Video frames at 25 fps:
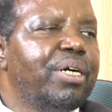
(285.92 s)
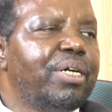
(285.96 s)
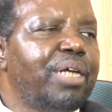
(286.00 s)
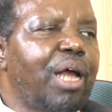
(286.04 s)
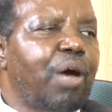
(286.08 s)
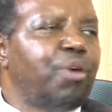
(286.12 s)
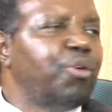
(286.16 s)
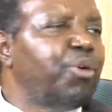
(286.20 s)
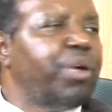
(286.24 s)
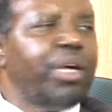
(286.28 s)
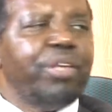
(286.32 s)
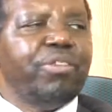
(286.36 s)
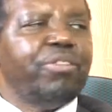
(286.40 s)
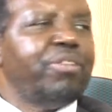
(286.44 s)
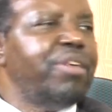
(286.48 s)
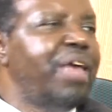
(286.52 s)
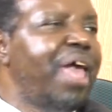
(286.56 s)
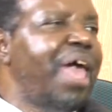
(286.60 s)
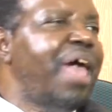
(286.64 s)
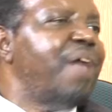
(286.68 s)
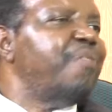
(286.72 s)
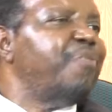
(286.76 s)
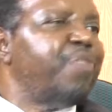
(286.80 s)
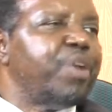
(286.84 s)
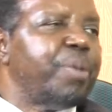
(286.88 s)
Now you can see
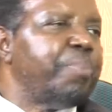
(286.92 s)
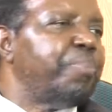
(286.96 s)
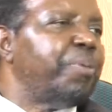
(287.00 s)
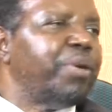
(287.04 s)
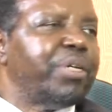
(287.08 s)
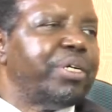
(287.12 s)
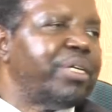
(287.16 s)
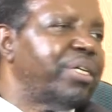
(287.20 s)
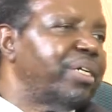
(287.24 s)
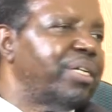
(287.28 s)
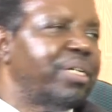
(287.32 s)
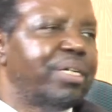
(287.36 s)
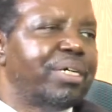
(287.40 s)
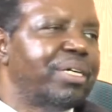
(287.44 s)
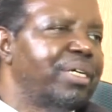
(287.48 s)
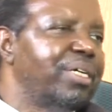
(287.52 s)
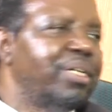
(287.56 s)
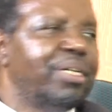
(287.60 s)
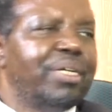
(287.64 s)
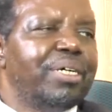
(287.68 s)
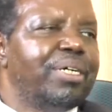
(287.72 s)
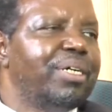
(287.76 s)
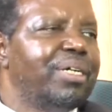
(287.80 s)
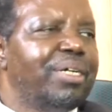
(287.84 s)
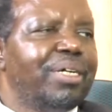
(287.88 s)
everybody
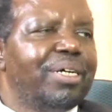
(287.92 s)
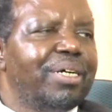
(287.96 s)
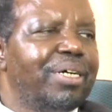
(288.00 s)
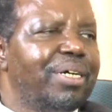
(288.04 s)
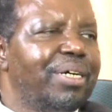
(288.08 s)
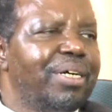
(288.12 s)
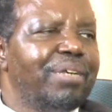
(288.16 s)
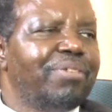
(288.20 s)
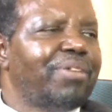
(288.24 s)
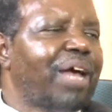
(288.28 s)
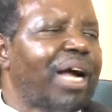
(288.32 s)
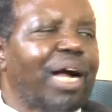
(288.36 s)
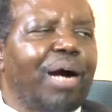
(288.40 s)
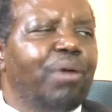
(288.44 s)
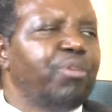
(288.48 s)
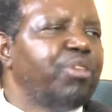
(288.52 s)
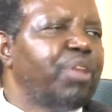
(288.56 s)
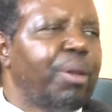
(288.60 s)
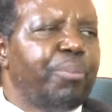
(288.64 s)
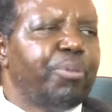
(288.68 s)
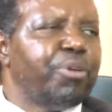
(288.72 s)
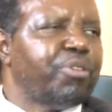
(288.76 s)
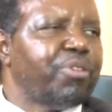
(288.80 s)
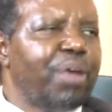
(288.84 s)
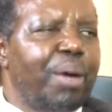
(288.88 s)
is
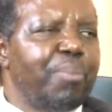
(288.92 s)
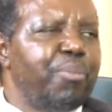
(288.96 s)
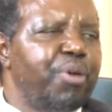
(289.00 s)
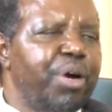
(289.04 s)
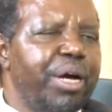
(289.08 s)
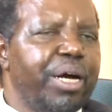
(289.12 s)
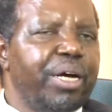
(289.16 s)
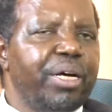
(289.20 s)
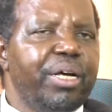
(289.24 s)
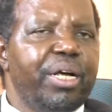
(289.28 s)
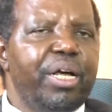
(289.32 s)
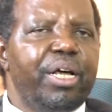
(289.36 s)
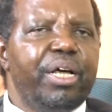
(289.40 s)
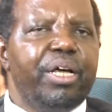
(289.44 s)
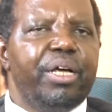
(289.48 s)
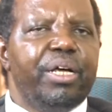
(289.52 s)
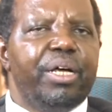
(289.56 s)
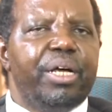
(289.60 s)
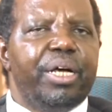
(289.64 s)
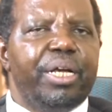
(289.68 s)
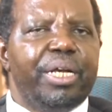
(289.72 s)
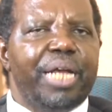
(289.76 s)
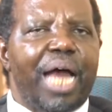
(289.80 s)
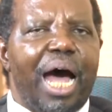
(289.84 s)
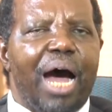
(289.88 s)
accountable somewhere.
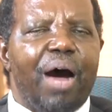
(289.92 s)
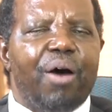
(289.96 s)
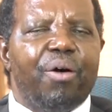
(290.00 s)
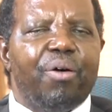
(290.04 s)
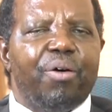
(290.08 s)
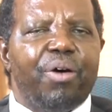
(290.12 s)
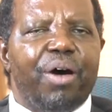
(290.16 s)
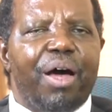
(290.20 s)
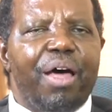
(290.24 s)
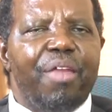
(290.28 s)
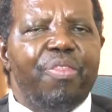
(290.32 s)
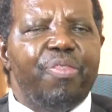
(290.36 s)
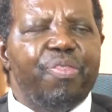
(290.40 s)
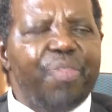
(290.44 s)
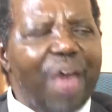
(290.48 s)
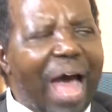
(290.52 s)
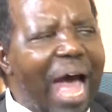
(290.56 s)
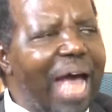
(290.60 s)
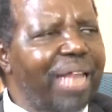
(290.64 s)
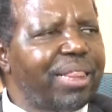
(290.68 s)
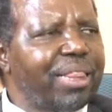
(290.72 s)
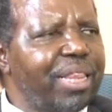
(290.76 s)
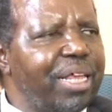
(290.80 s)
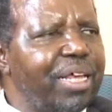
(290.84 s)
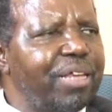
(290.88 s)
Now, and
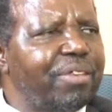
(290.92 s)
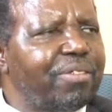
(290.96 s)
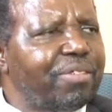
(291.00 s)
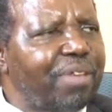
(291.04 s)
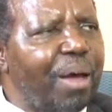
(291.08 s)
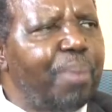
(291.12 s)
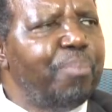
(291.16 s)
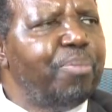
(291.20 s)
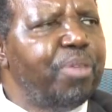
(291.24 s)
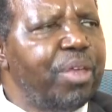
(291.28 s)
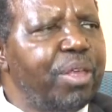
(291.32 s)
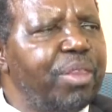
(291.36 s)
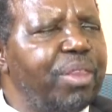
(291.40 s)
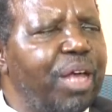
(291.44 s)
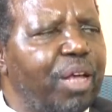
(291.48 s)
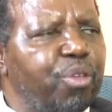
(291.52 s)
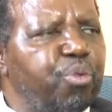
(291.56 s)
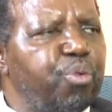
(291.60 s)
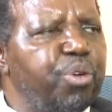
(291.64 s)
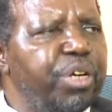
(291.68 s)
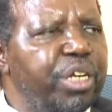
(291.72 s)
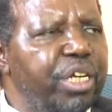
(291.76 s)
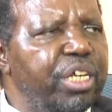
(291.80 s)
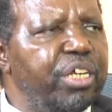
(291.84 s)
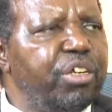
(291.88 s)
that is something
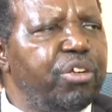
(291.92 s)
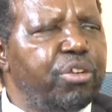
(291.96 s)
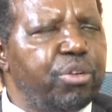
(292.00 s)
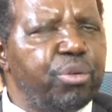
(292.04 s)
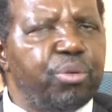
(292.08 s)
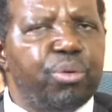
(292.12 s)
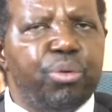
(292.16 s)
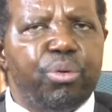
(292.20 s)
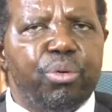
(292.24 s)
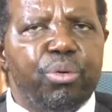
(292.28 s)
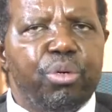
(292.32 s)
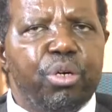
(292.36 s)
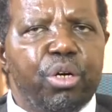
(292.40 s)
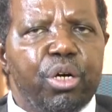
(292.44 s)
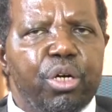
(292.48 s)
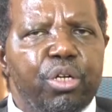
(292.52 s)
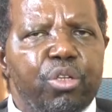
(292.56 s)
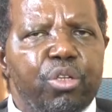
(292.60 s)
that we need to